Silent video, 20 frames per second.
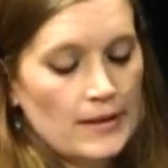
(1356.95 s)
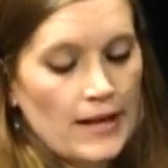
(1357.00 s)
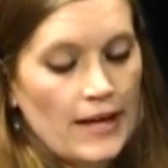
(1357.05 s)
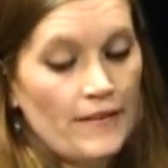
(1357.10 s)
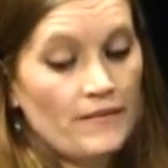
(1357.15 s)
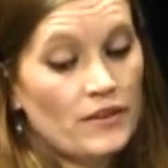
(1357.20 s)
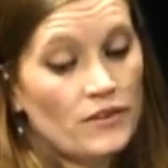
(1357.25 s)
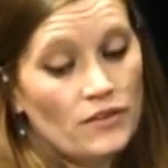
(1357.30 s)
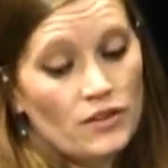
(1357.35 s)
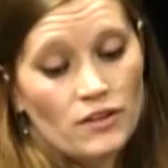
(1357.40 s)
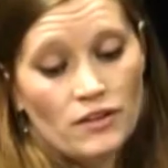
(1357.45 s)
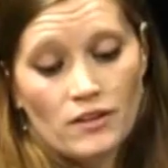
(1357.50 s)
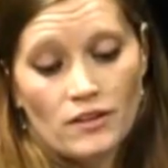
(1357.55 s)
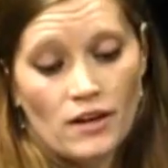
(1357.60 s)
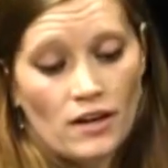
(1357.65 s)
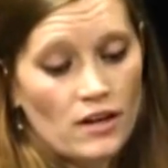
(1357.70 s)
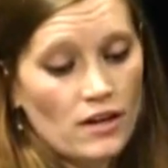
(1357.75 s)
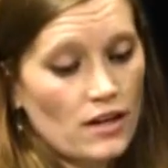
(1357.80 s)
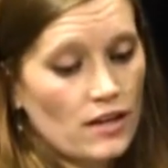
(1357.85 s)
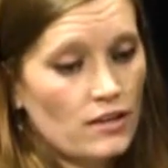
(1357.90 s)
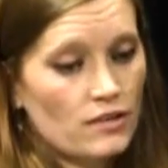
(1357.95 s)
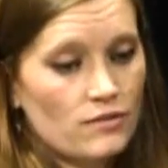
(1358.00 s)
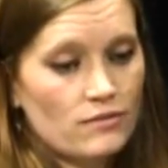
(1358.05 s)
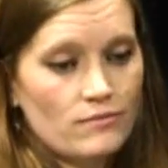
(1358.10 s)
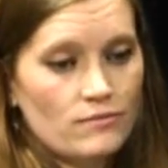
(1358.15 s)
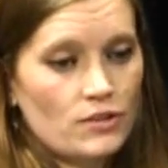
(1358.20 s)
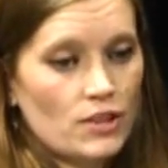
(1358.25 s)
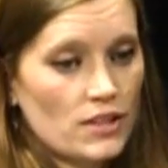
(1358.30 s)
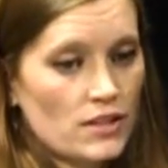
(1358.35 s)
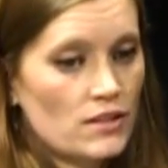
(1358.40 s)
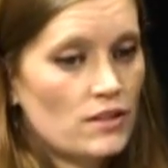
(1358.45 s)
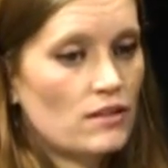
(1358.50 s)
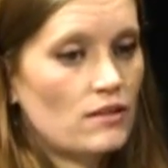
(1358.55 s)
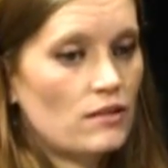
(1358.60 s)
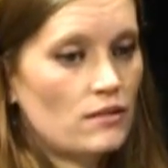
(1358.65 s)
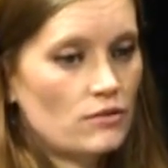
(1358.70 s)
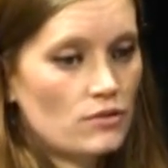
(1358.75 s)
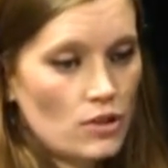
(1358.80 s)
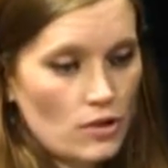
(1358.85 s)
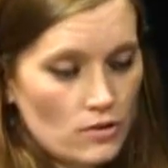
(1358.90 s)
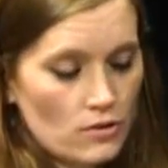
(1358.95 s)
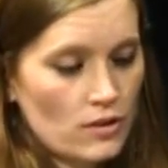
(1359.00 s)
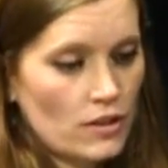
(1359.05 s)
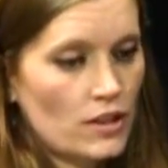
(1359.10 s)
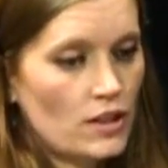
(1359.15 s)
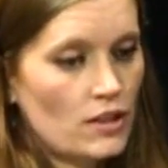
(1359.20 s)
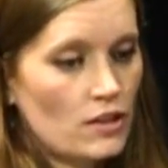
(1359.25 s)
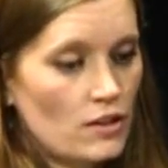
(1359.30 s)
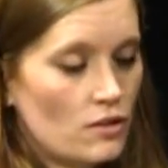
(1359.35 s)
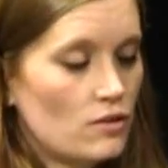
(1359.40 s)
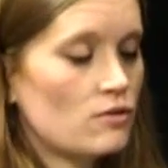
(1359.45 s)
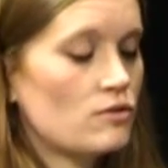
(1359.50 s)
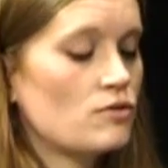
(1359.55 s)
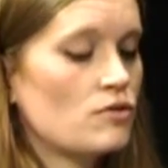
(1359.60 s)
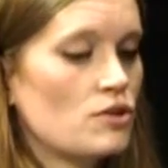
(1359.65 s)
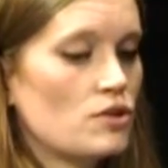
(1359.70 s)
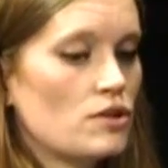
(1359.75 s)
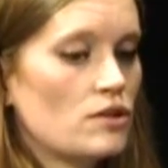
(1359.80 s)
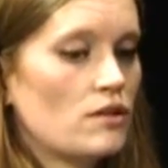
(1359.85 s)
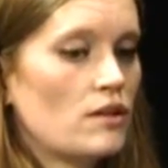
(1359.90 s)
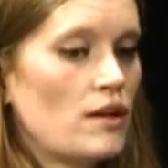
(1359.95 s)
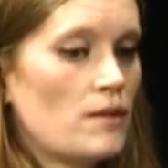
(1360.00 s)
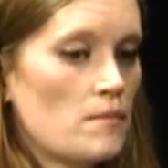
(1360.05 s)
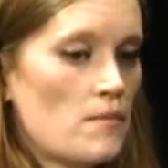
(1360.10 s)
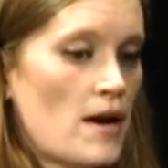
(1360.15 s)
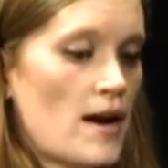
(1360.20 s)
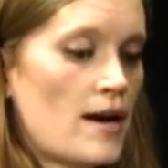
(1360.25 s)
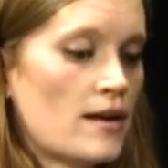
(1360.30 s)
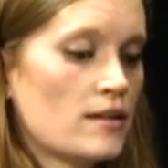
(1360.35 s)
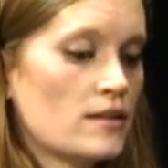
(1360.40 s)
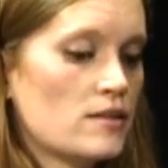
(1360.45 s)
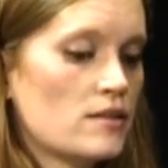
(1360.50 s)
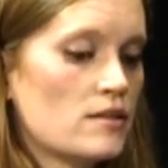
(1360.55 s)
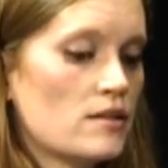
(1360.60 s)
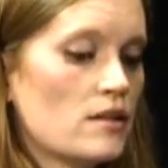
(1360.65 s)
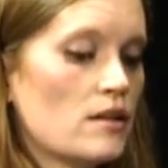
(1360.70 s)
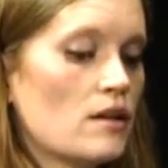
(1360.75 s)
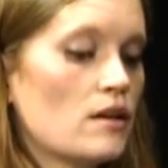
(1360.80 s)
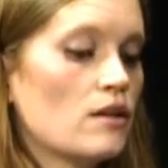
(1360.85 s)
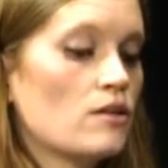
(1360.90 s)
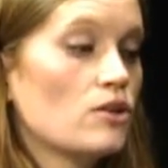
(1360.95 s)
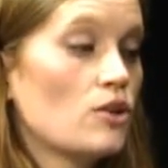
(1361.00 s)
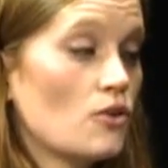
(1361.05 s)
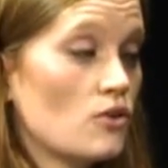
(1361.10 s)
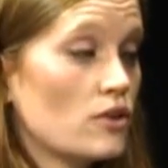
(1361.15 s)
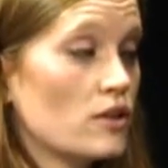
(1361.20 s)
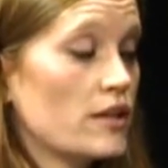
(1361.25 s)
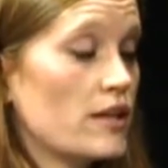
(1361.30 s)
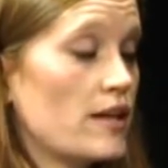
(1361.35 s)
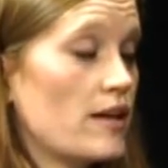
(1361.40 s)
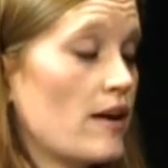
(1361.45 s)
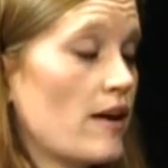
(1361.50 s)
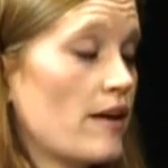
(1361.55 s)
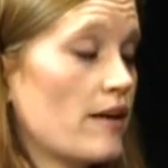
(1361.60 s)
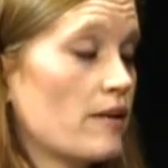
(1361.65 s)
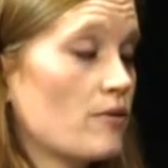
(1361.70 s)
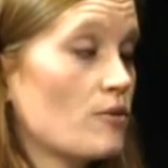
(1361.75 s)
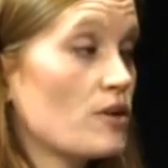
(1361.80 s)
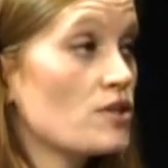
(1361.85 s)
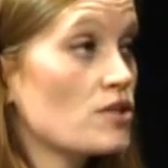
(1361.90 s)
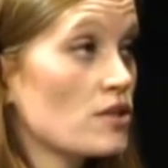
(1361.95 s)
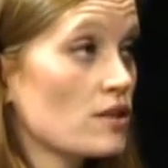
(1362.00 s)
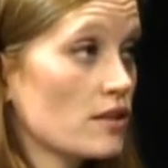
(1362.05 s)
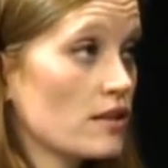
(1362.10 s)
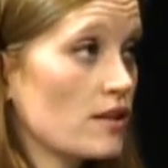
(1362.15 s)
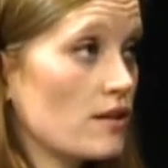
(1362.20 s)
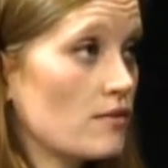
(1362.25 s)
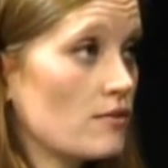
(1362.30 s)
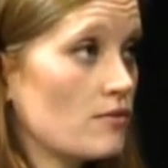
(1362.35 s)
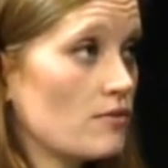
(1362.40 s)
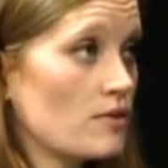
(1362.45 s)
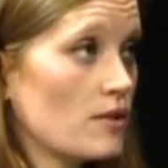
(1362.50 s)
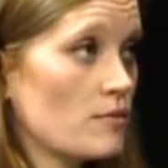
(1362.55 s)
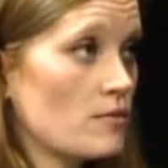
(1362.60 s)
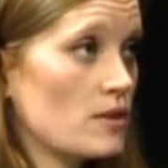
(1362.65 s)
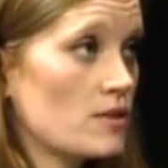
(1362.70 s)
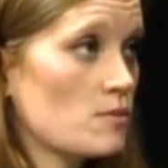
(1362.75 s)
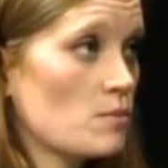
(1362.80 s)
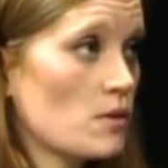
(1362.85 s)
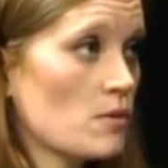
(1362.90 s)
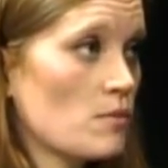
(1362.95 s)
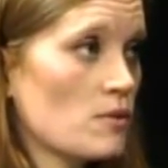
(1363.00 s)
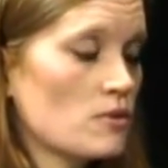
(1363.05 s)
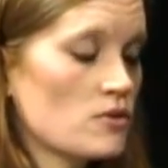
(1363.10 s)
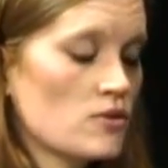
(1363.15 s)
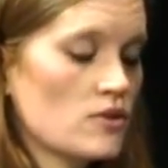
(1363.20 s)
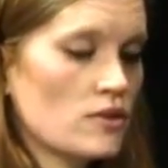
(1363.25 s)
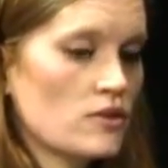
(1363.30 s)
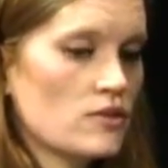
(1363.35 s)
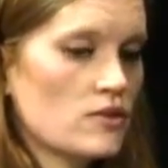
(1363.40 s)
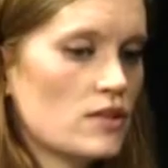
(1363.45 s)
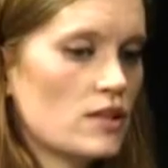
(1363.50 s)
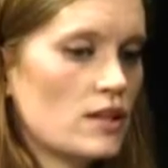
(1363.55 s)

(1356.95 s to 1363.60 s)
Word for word: And then there are just totally huge impacts locally and regionally from these proposals.